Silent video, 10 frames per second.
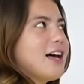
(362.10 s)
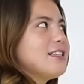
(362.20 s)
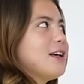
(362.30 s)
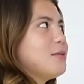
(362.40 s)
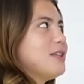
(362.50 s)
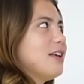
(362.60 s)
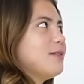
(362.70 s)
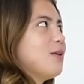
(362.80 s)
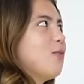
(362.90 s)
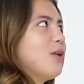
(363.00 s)
last night I was thinking, I
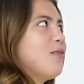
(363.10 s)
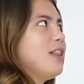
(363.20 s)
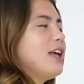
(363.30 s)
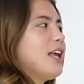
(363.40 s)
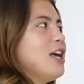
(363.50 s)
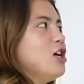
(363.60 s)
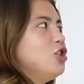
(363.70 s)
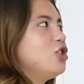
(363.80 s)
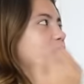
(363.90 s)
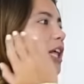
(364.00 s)
was like, what if I like
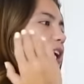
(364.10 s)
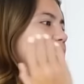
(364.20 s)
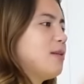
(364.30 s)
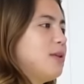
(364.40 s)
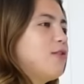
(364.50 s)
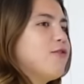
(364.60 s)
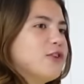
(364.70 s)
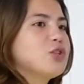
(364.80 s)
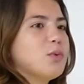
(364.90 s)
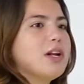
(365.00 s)
just think it's gonna be the
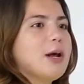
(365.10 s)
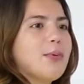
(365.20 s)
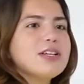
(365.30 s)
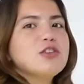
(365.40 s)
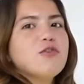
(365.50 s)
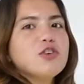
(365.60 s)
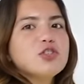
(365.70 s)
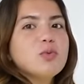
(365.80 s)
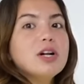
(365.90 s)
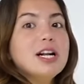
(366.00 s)
first one and I press the
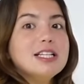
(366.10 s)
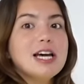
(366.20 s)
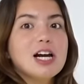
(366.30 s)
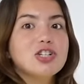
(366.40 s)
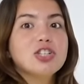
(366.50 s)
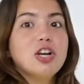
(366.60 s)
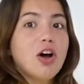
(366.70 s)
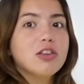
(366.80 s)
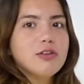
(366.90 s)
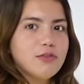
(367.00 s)
first one and it's actually
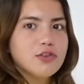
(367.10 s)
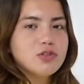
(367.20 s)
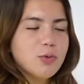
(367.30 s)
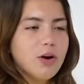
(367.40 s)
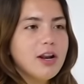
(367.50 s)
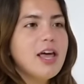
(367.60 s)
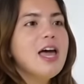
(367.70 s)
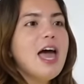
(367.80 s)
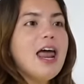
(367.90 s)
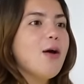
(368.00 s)
not the first one.
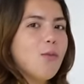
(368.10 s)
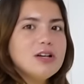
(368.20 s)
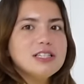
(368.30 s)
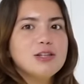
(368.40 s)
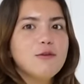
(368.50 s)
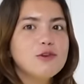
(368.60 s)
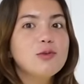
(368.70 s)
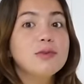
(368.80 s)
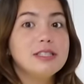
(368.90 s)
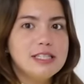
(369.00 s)
And it wasn't. The first
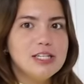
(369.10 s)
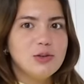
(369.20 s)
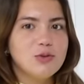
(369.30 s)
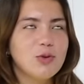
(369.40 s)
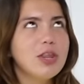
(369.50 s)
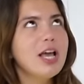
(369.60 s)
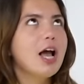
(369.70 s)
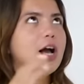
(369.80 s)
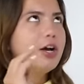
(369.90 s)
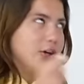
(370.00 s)
one was diesel. So
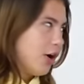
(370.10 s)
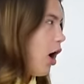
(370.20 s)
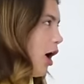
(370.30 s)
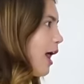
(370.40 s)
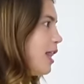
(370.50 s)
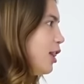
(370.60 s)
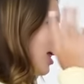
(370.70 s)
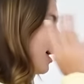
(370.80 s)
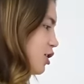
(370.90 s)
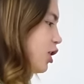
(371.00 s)
thank God I
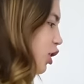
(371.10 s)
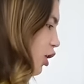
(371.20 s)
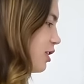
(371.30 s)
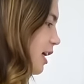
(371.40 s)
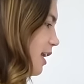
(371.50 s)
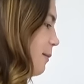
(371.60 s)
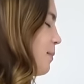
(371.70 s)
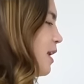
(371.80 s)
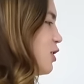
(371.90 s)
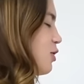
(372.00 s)
actually looked at it.
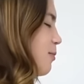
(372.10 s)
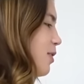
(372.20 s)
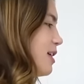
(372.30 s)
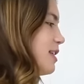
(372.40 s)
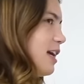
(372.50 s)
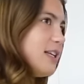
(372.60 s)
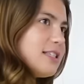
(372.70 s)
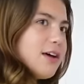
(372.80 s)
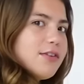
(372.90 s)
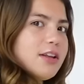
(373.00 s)
So I pressed
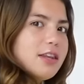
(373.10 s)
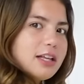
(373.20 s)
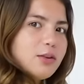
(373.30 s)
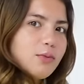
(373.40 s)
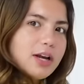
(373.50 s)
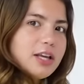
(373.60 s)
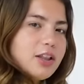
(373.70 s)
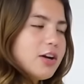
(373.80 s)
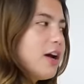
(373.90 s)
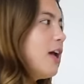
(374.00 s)
87, like the
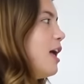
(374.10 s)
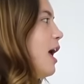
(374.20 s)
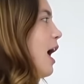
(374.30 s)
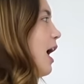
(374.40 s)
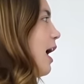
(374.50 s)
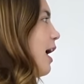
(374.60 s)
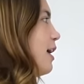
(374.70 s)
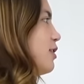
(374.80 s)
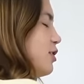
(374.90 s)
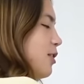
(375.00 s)
regular.
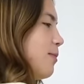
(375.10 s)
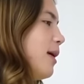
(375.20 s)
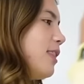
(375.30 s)
I took my